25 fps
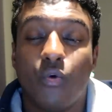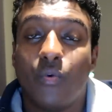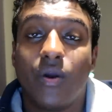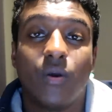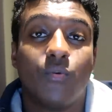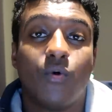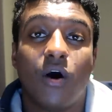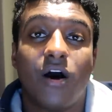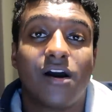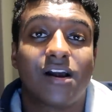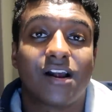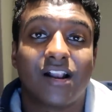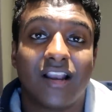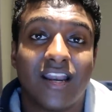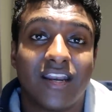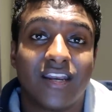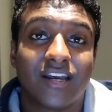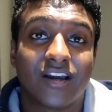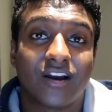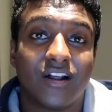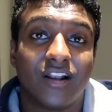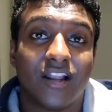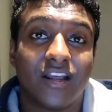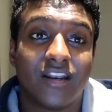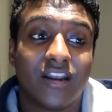We weren't
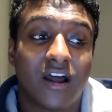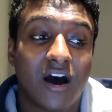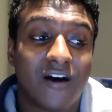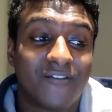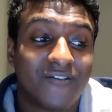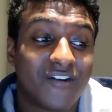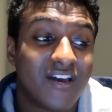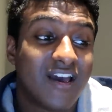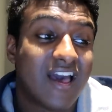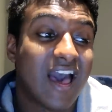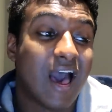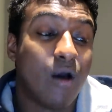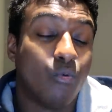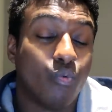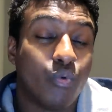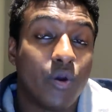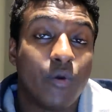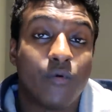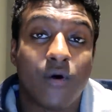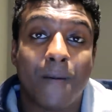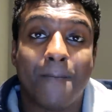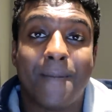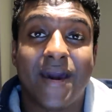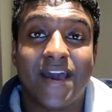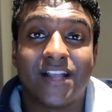clinical enough, and
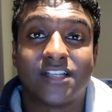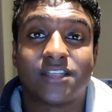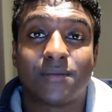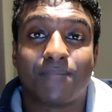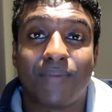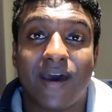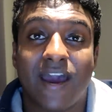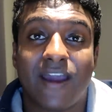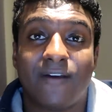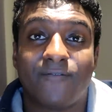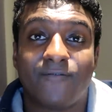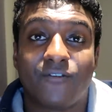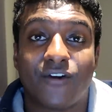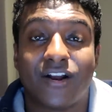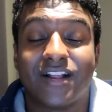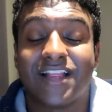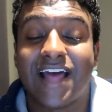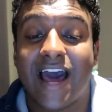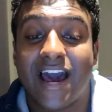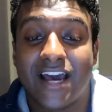we were made to pay for it.